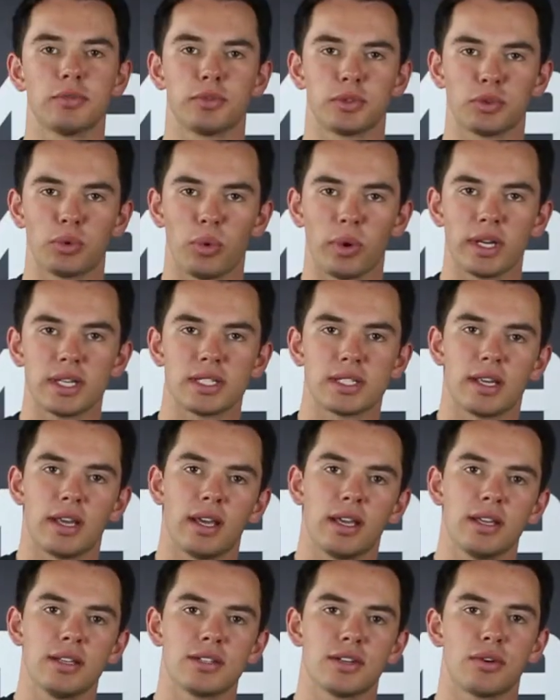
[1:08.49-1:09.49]
for 20
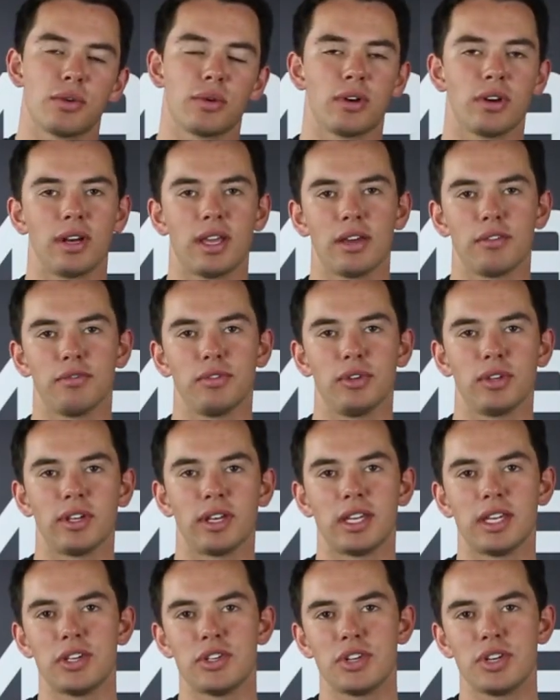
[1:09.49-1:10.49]
seconds in order to get full
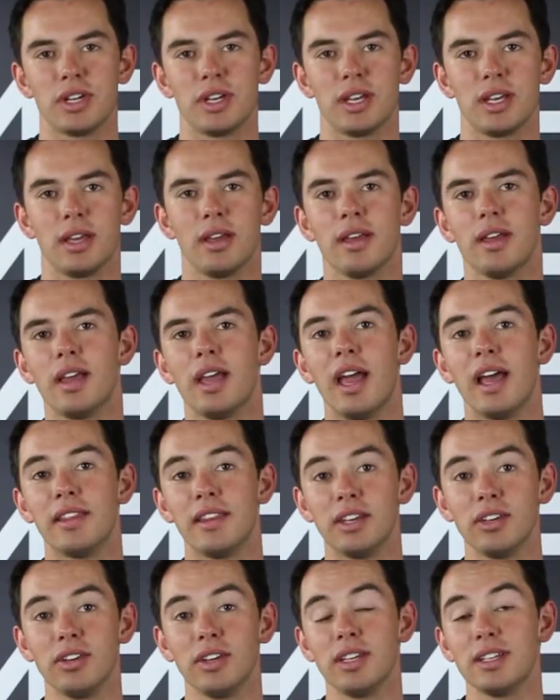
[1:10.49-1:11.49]
adhesion, and
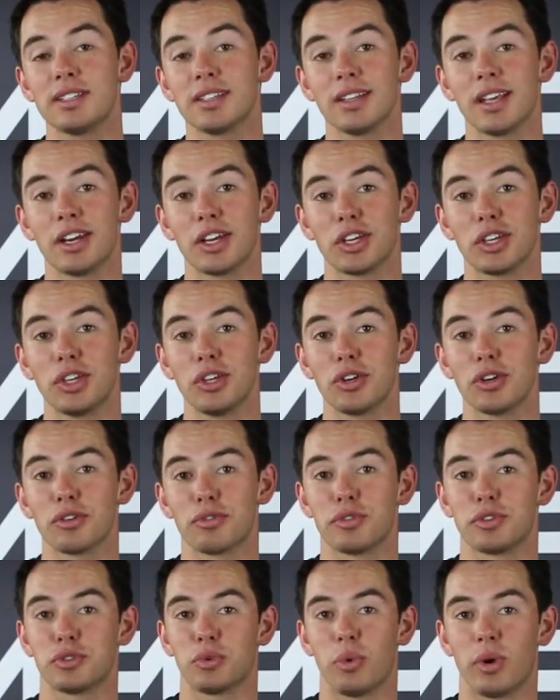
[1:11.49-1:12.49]
then you need to let it cure
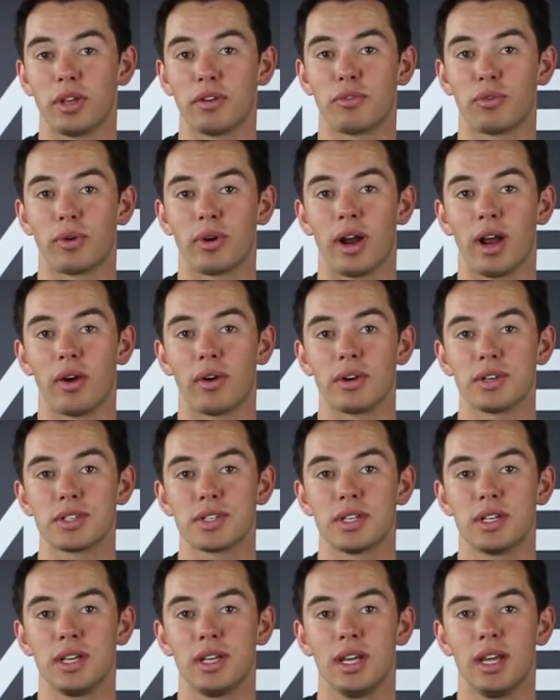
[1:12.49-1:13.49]
for 24 hours.
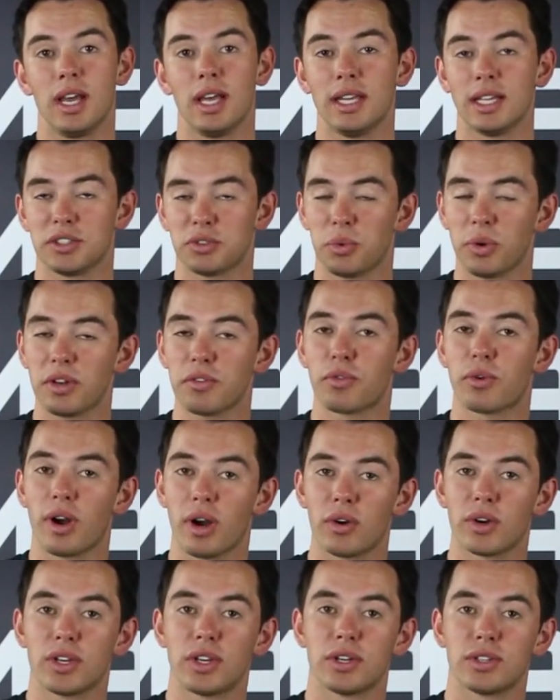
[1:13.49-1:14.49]
And that 24
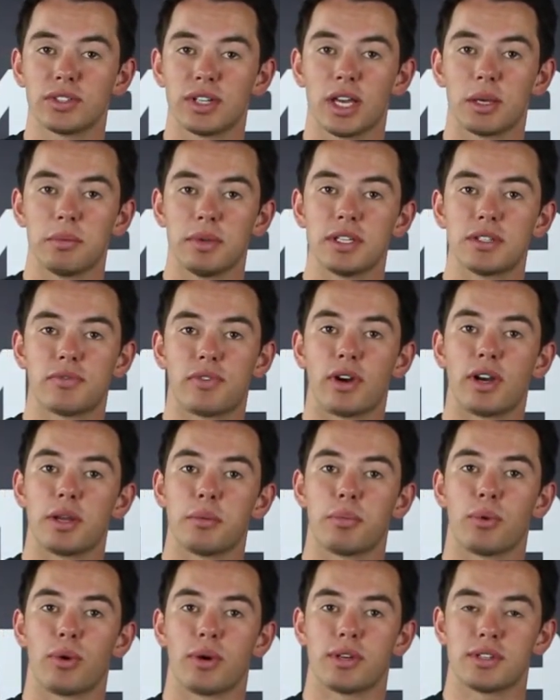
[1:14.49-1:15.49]
hour cure time is very
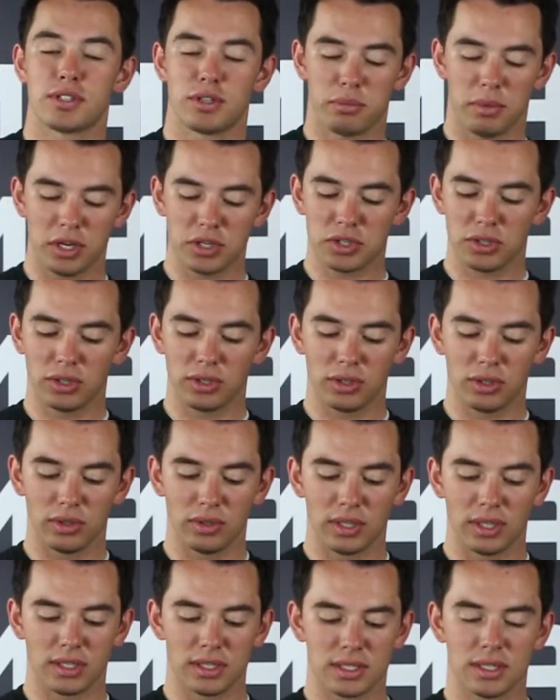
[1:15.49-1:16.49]
important, so make sure you do
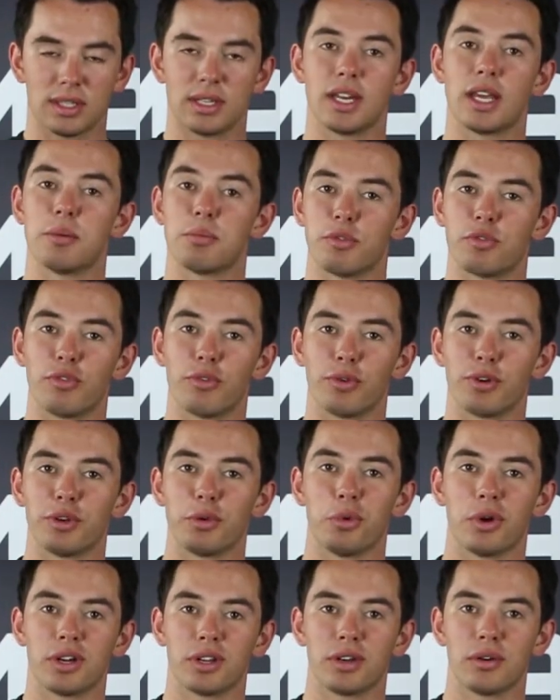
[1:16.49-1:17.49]
this the day before you
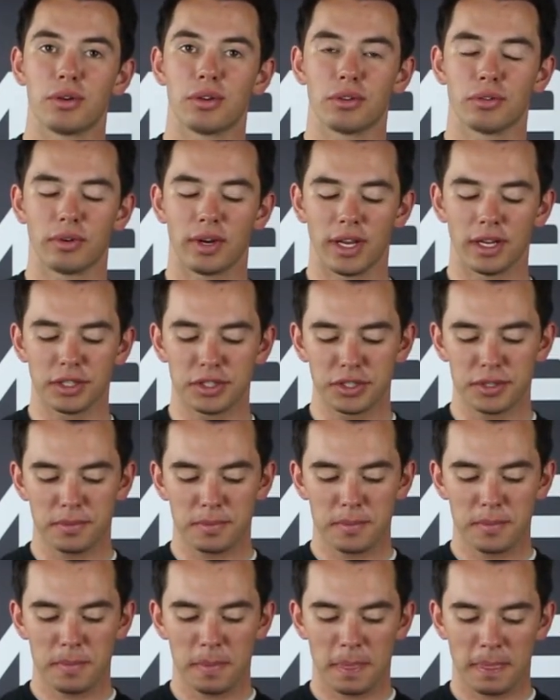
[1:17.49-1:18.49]
wanna to go to the range.
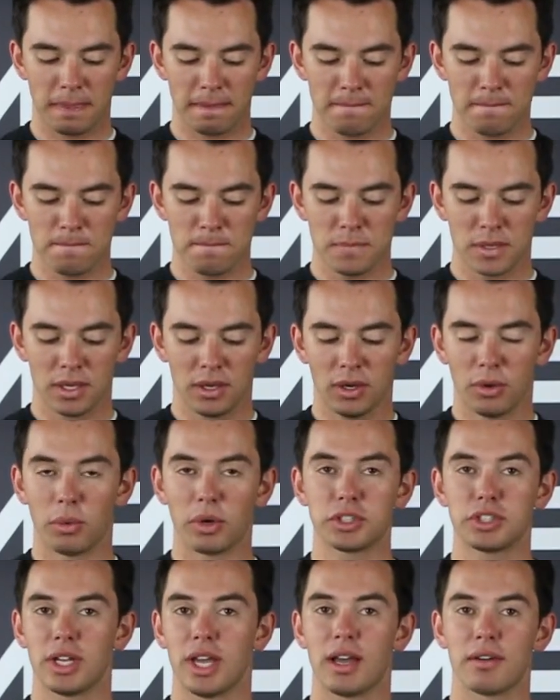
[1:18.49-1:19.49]

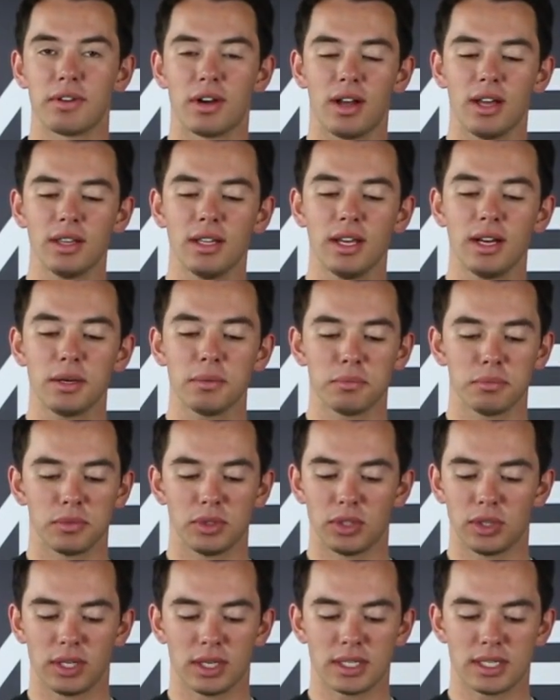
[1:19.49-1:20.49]
Once you have it on there,
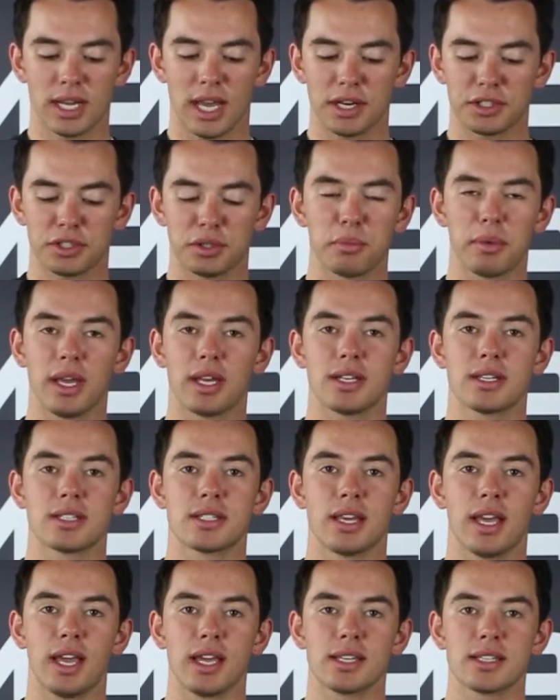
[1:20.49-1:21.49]
you can attach the
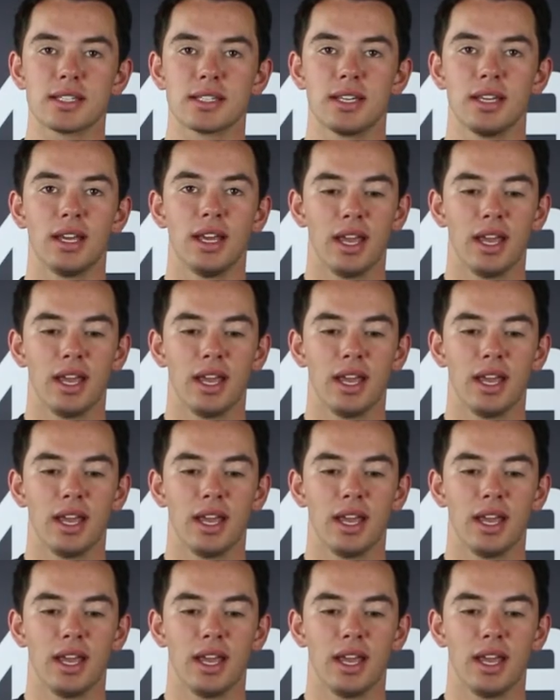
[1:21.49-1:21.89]
Mantis X